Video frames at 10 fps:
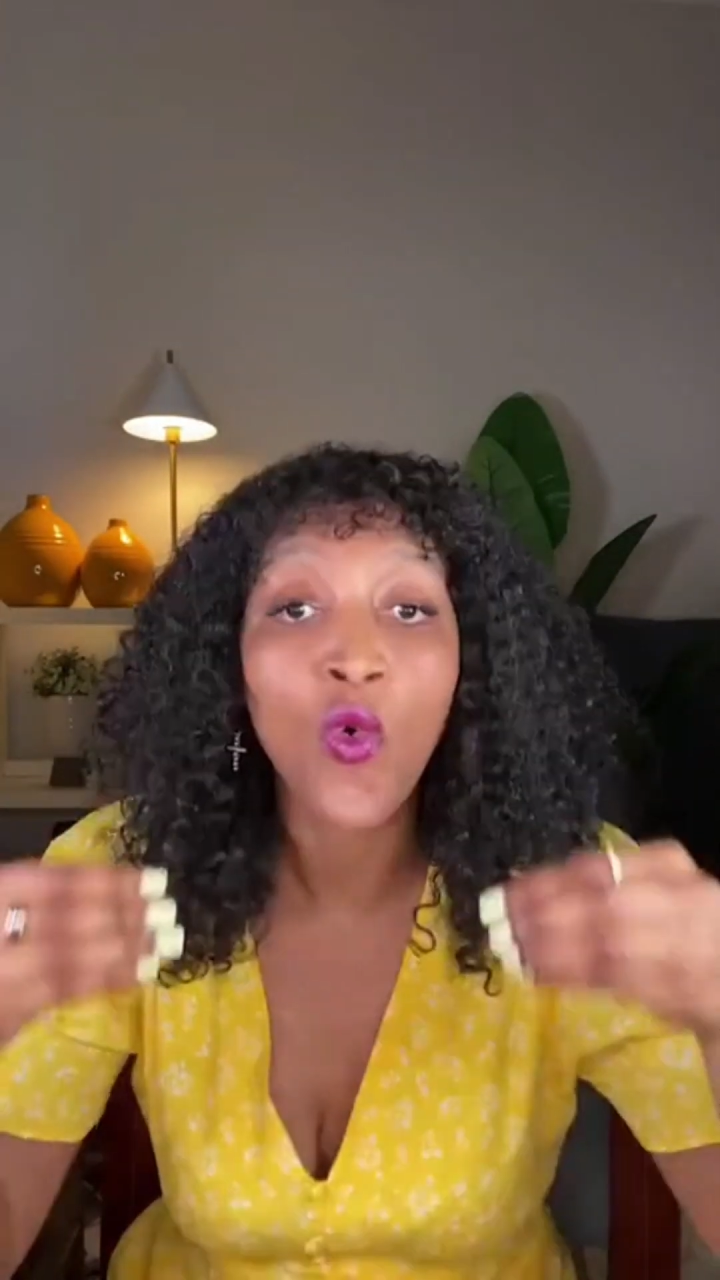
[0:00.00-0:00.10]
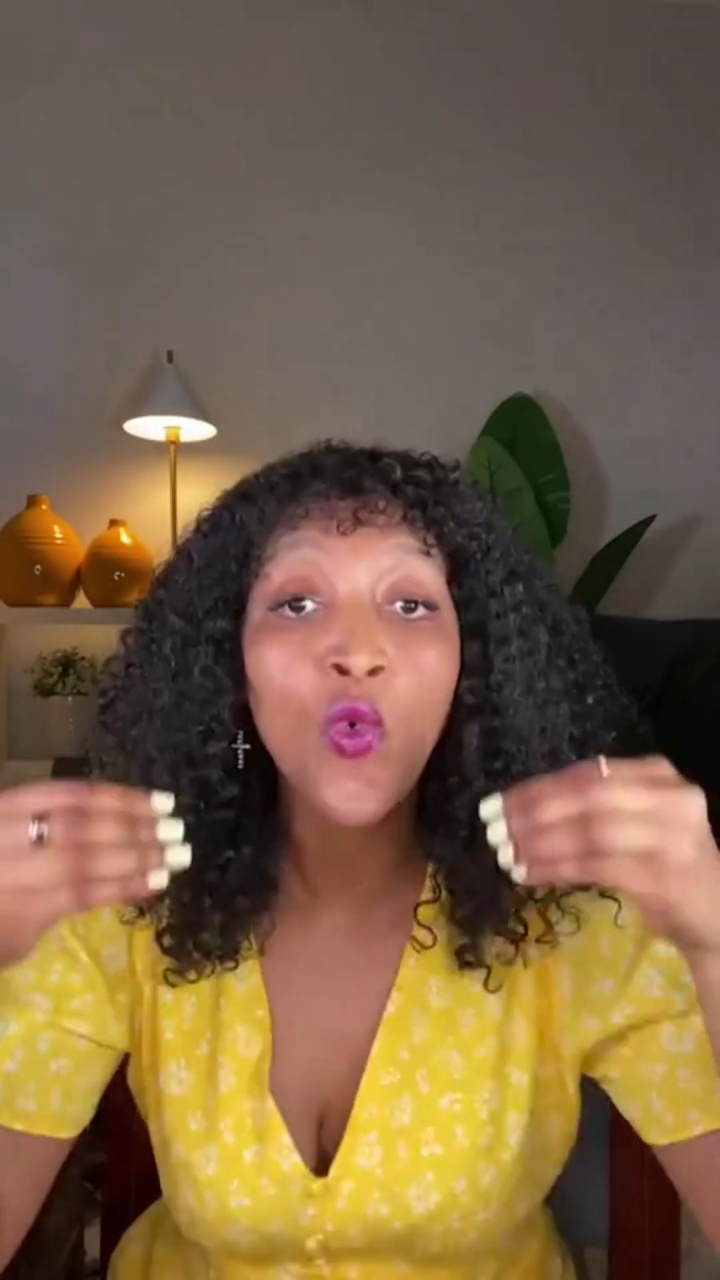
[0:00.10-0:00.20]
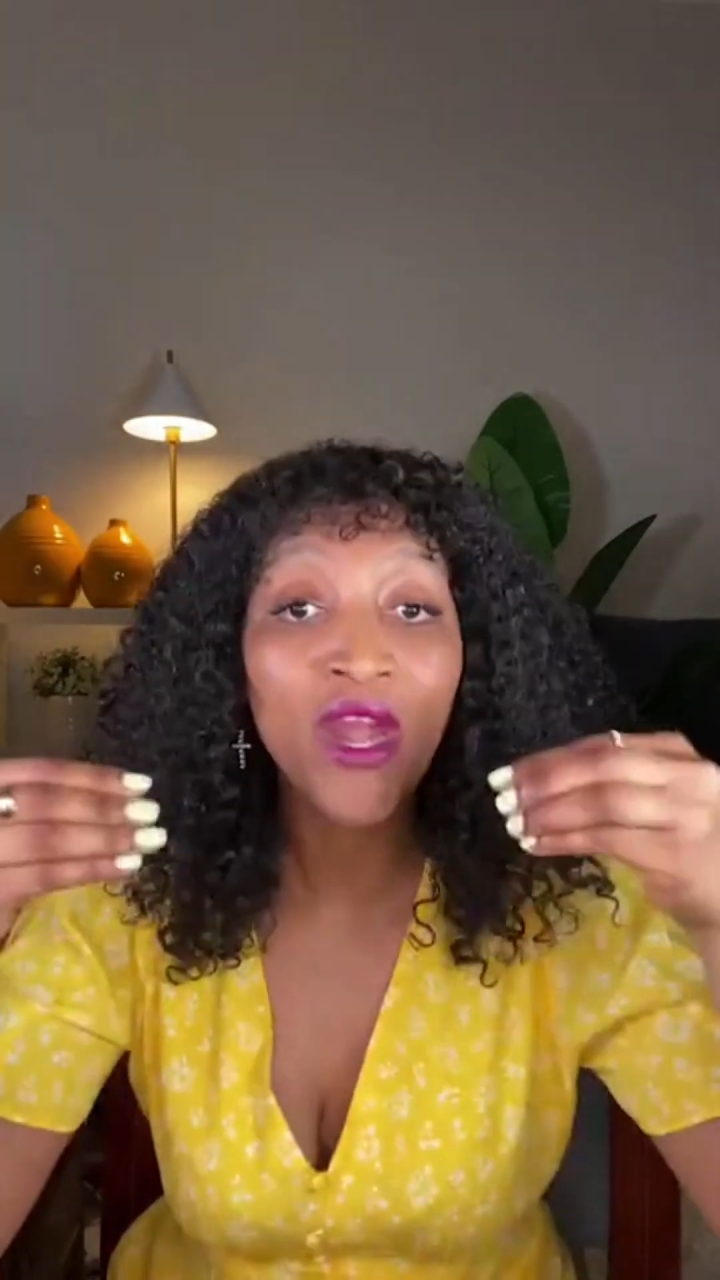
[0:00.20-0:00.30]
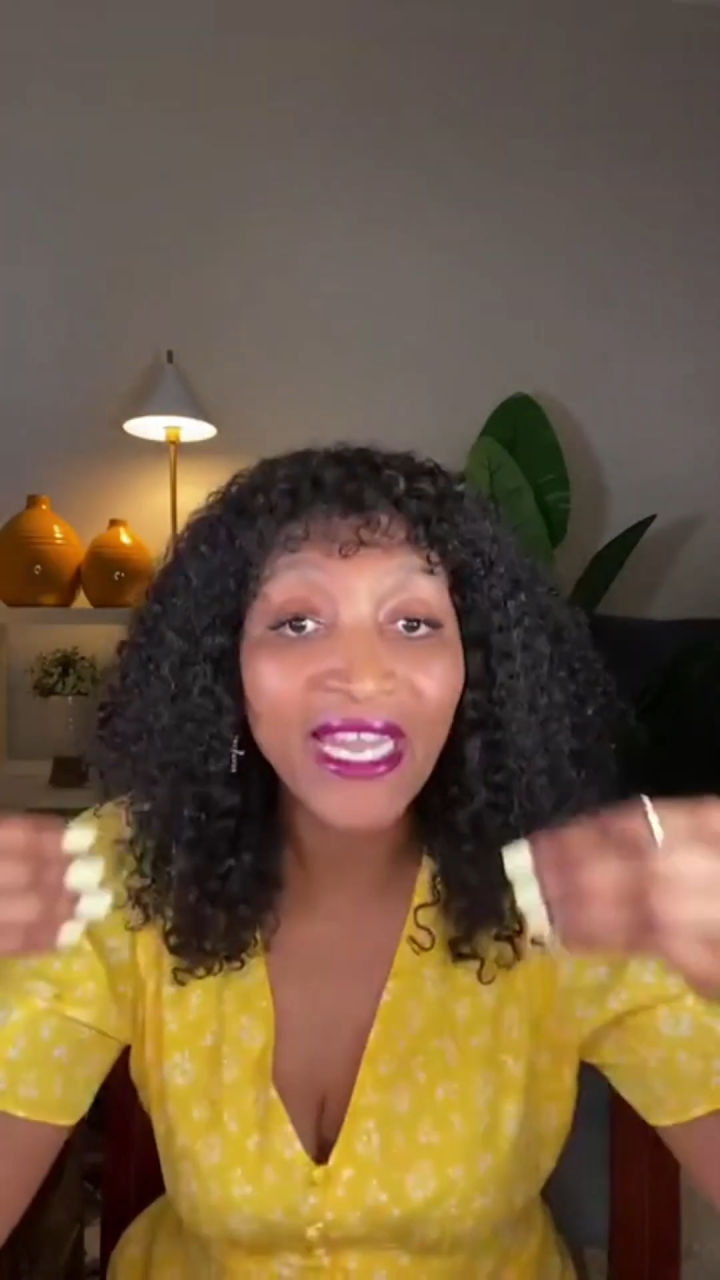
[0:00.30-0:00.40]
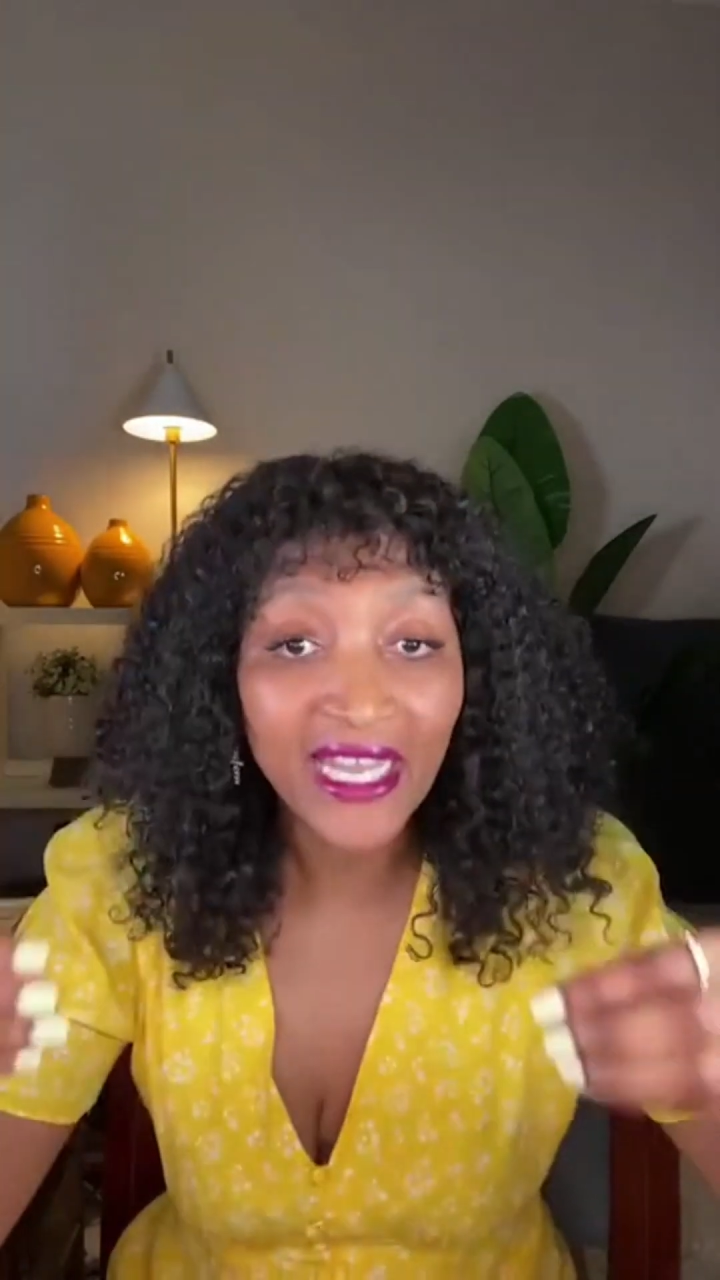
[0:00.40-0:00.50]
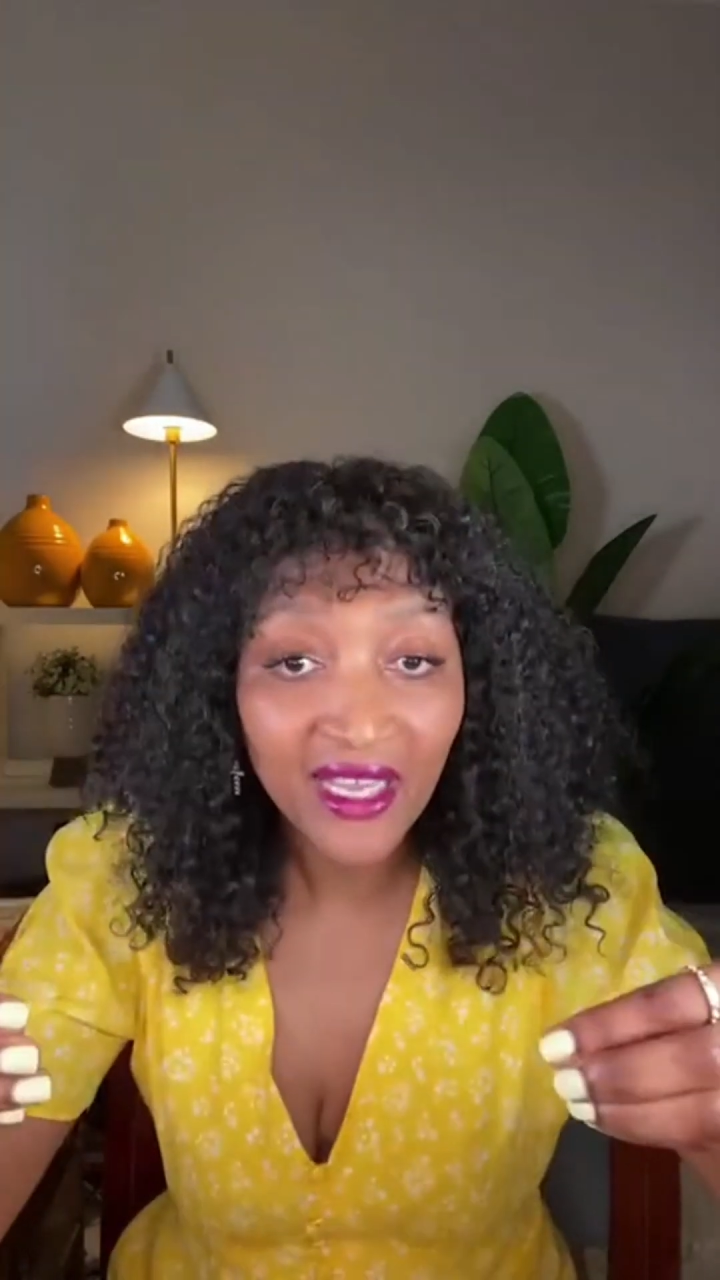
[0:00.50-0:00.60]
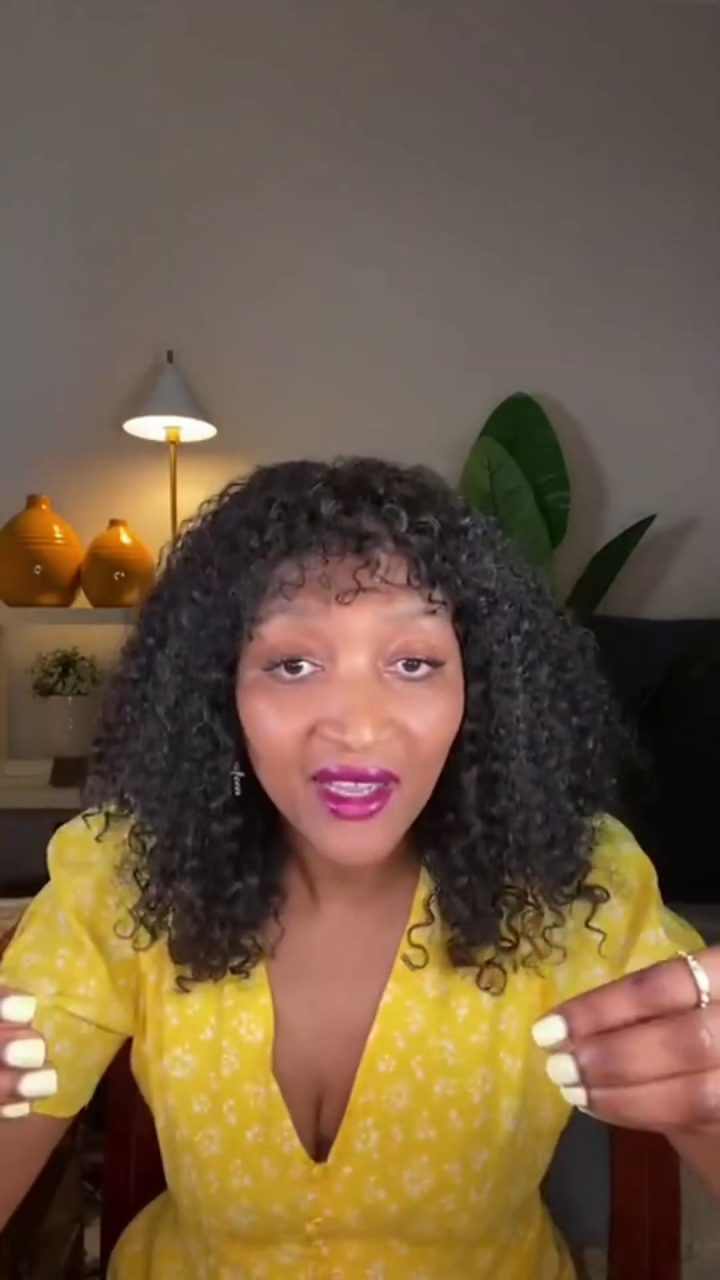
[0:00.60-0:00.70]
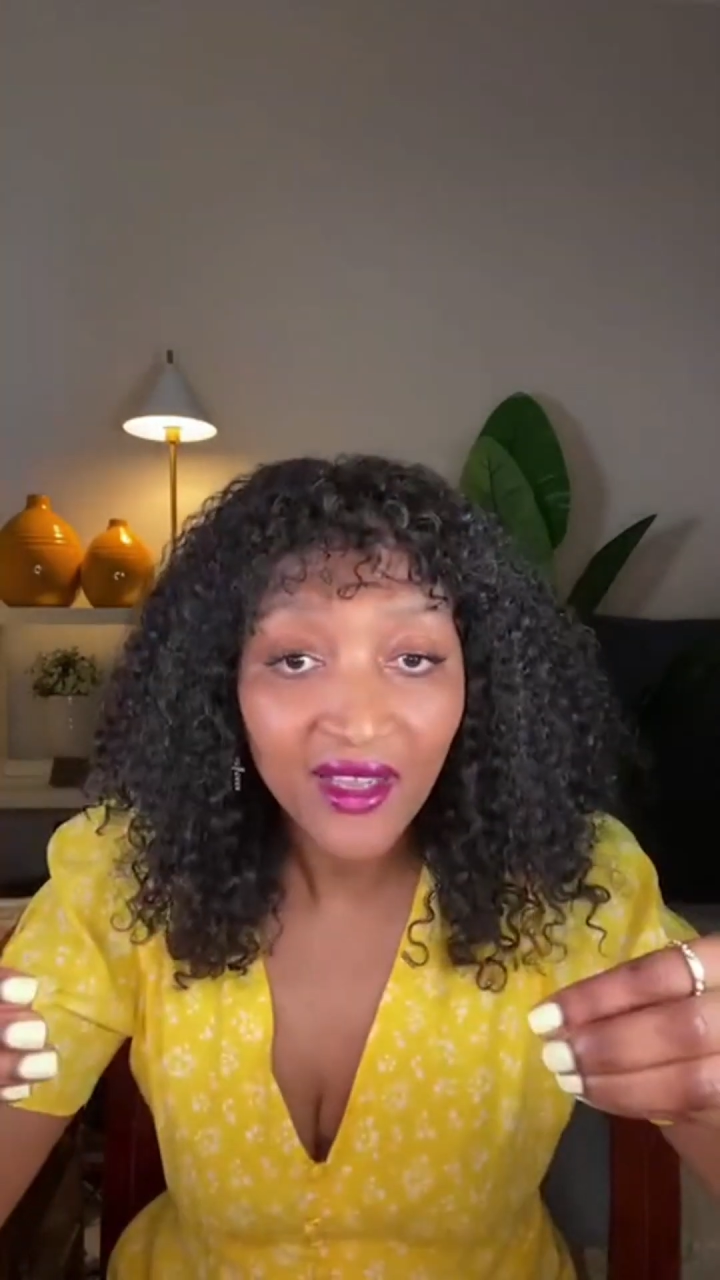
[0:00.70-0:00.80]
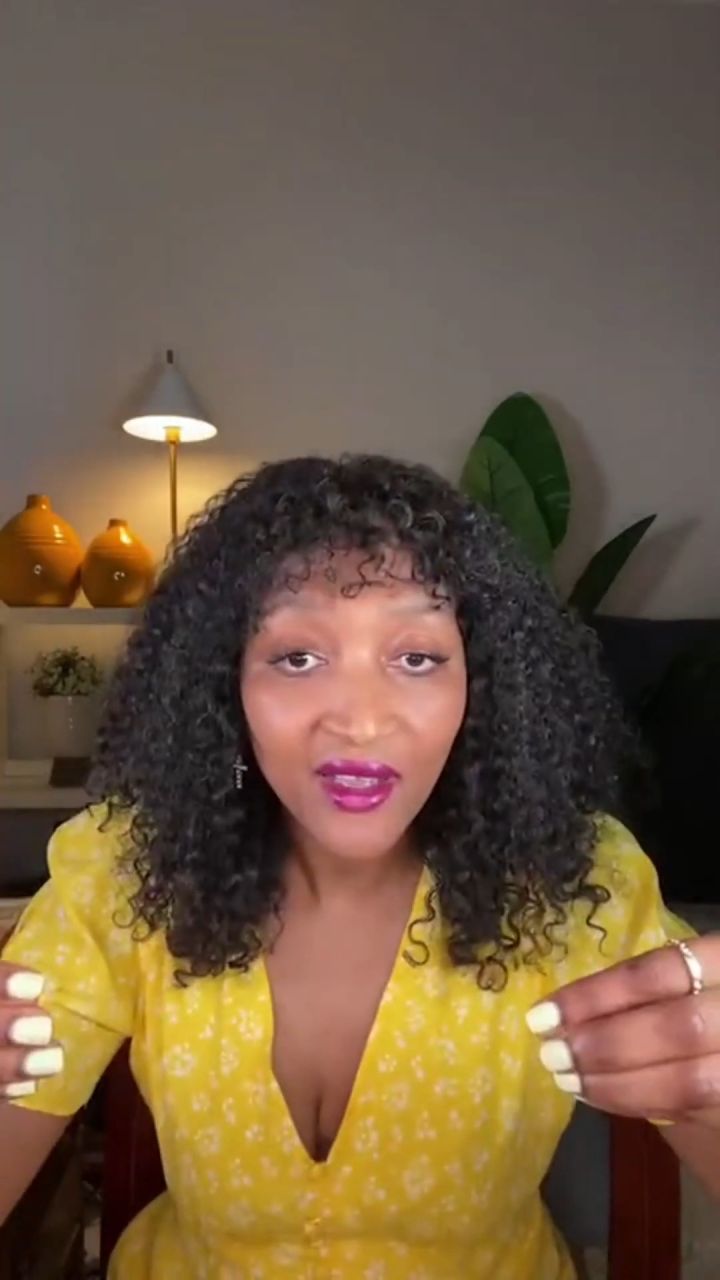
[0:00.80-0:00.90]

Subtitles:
willing